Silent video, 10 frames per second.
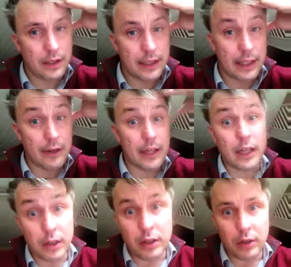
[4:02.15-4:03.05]
And
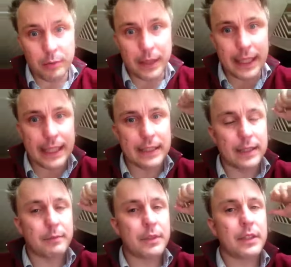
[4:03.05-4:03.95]
I'll hold my hand
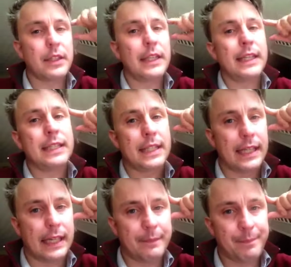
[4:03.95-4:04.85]
up into
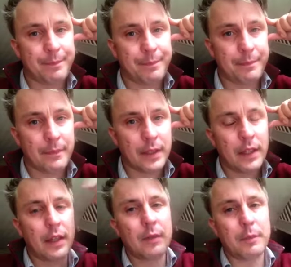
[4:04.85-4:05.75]
that.
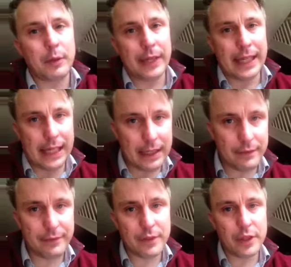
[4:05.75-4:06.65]
But we
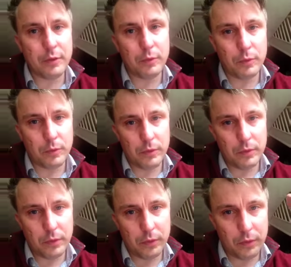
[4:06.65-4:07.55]
have to
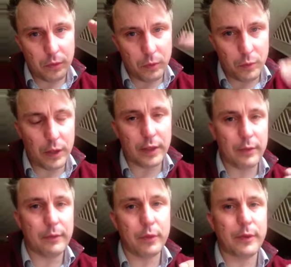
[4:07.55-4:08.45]
work
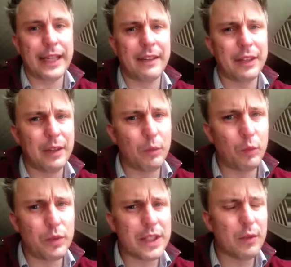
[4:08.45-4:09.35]
with what we have.
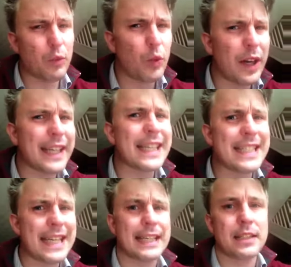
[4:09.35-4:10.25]
And so why the
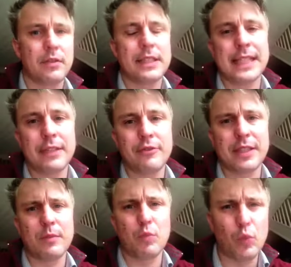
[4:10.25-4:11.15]
attacks on
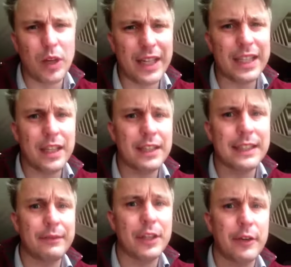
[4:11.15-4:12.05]
centrism? Why the hard
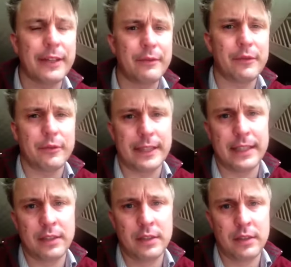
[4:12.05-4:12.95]
left going for it?
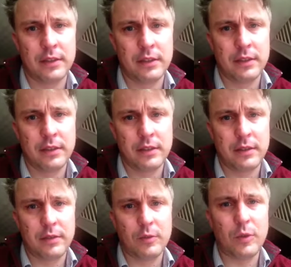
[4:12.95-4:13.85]

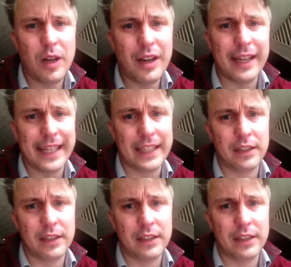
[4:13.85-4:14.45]
Why?